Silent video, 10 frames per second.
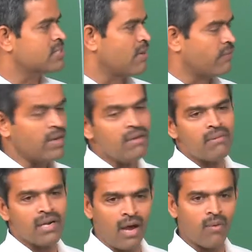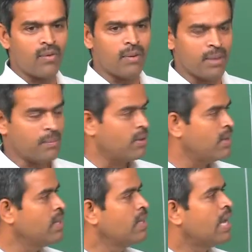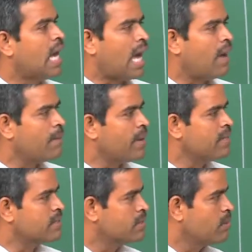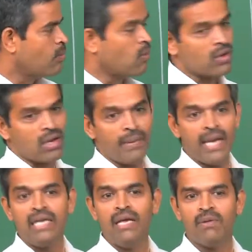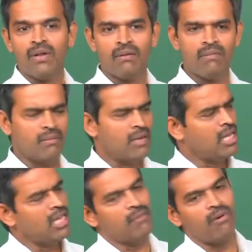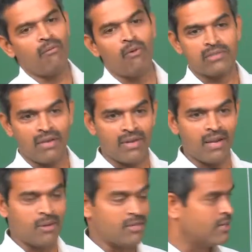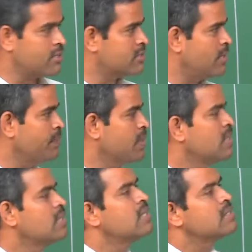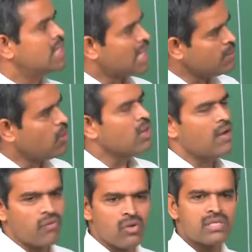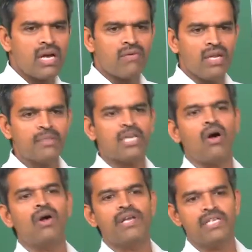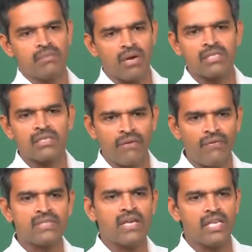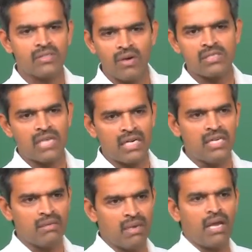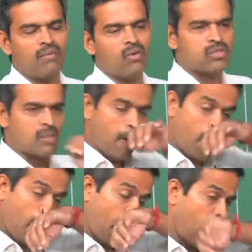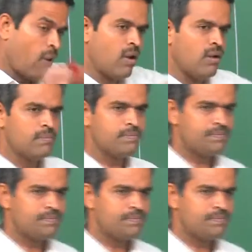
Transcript: is tougher but however people have made it more commandable by many number of books available in the literature. Second module of course have limited audience because FSI is not studied by almost all